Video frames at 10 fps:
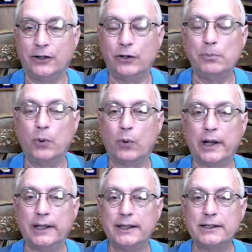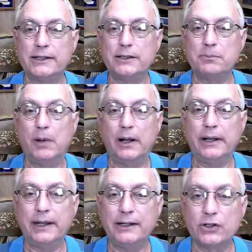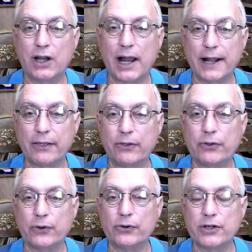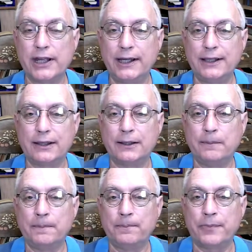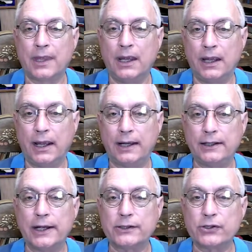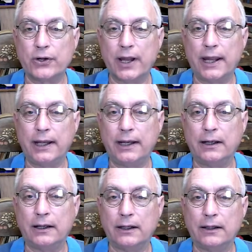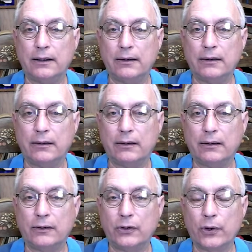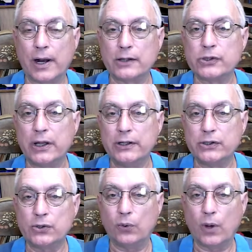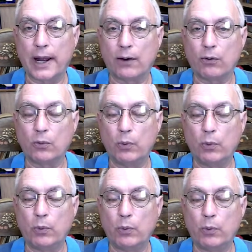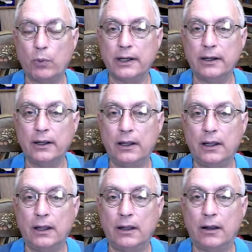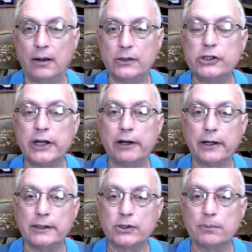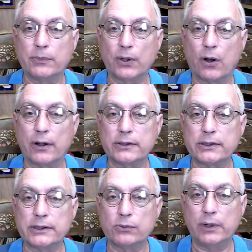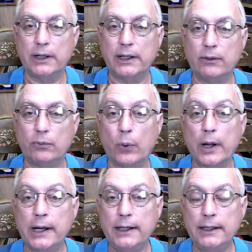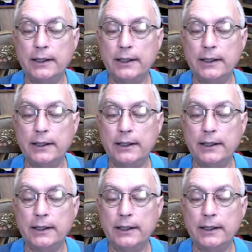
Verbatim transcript: Good morning. This is Monday, July the 13th. And yesterday, uh, during our Sunday school hour, we started uh, sharing some thoughts as we read and